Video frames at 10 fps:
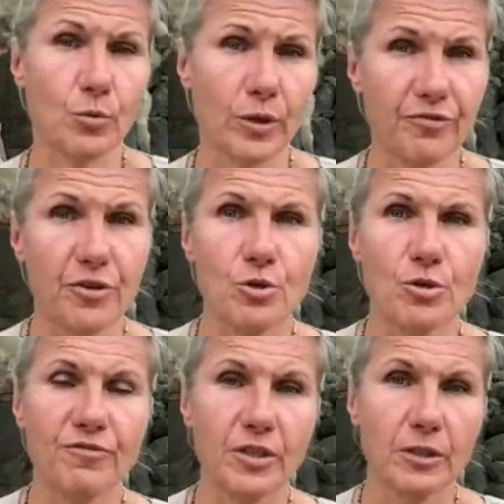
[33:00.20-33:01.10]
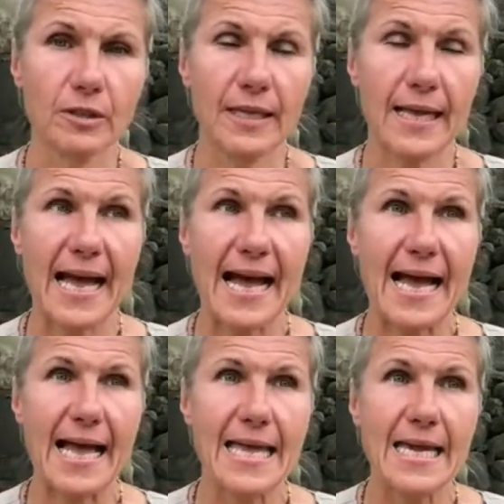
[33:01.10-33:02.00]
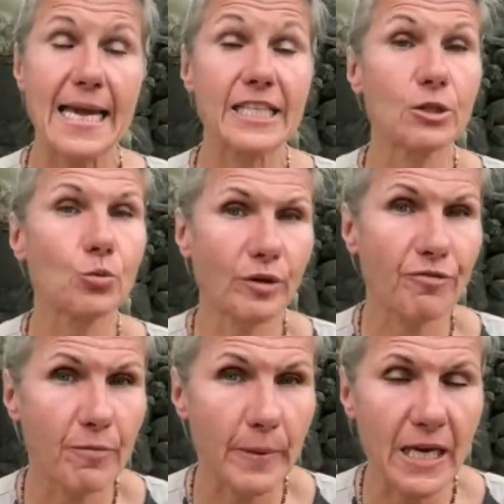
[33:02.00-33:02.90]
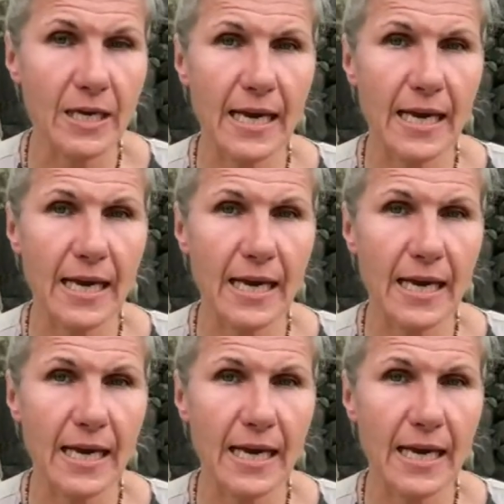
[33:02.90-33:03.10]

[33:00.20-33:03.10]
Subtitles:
work for you, you feel it didn't work for me.